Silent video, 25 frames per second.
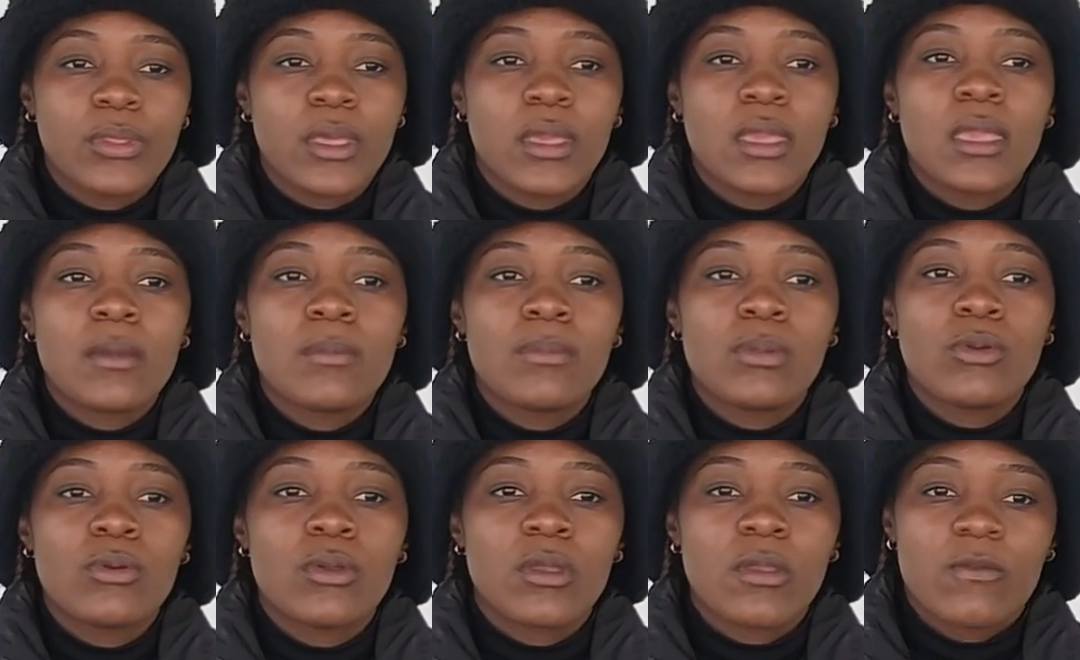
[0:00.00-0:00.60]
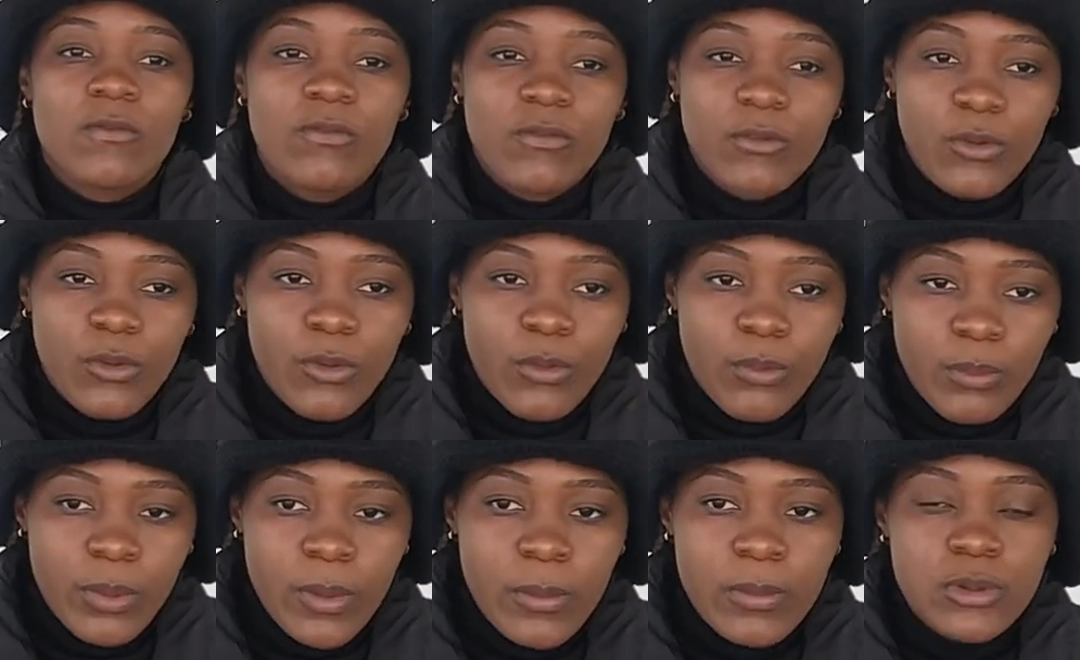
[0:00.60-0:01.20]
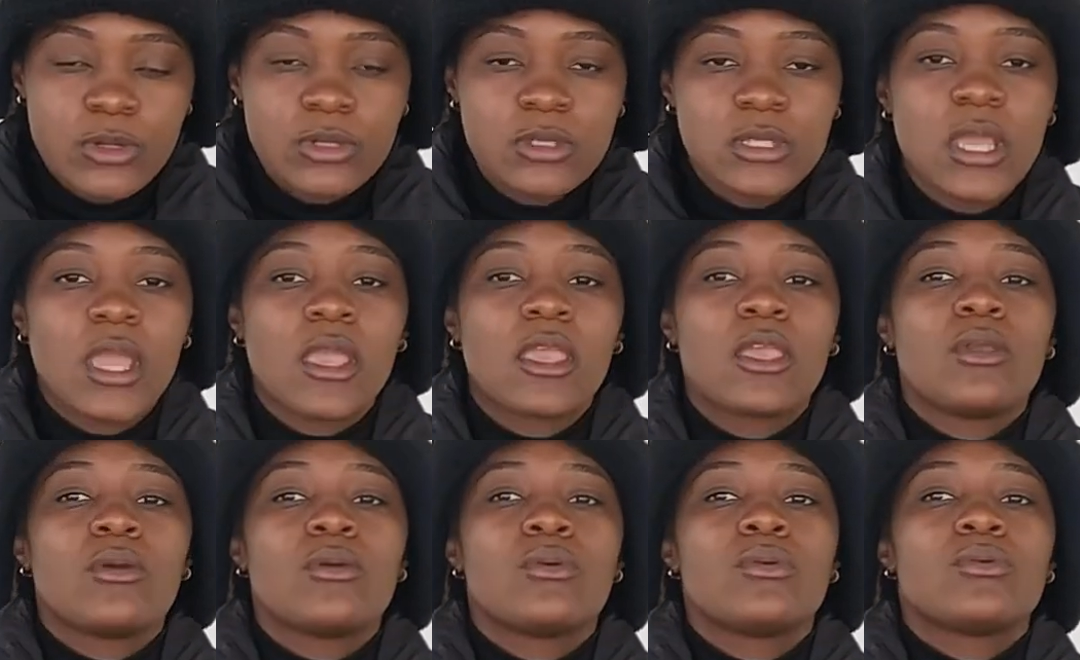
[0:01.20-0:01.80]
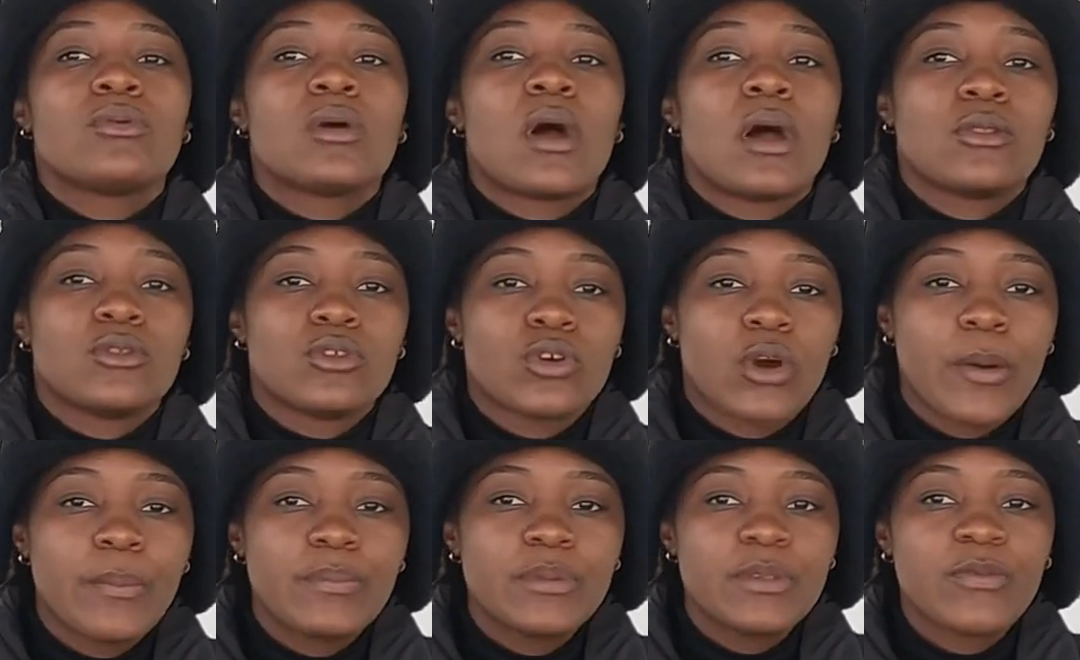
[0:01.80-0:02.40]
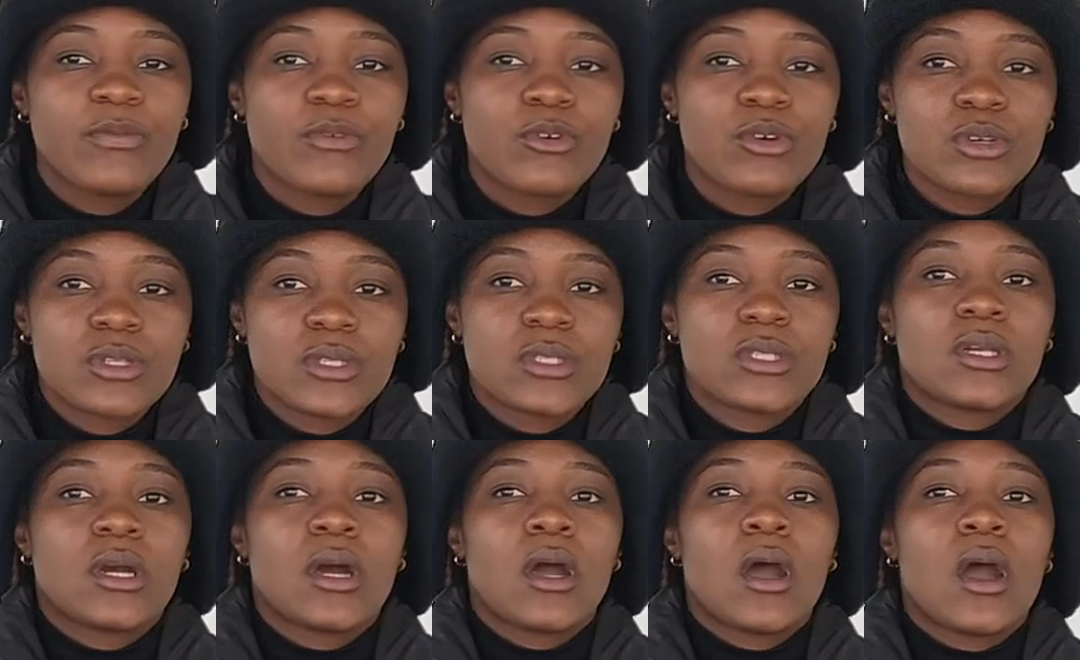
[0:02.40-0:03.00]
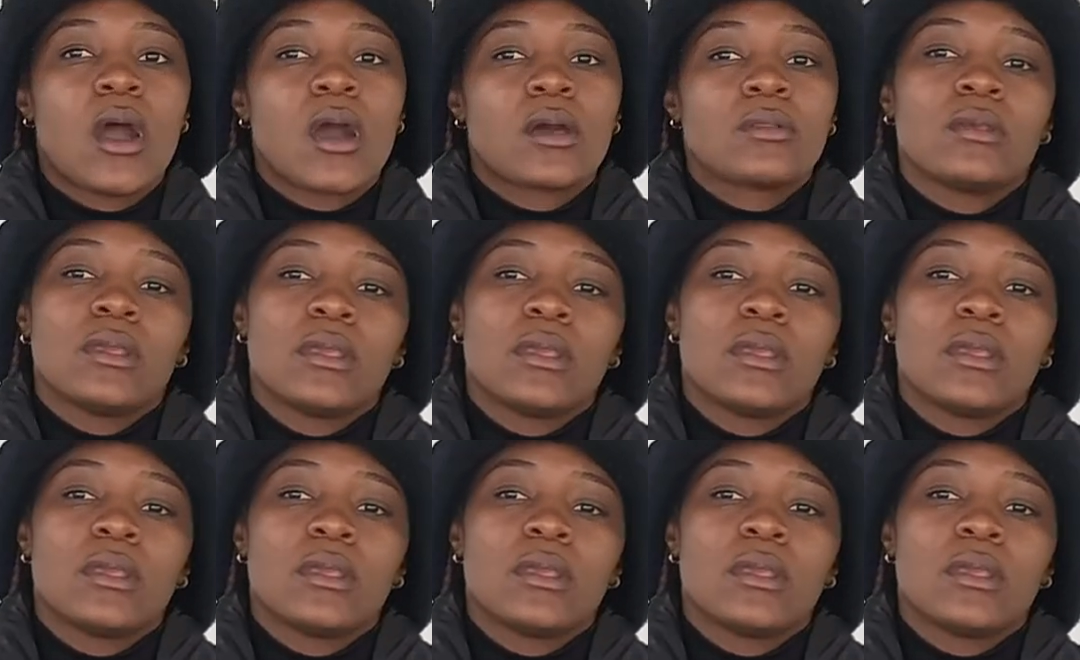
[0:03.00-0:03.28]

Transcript: They keep looking for people to take you, adopt, foster.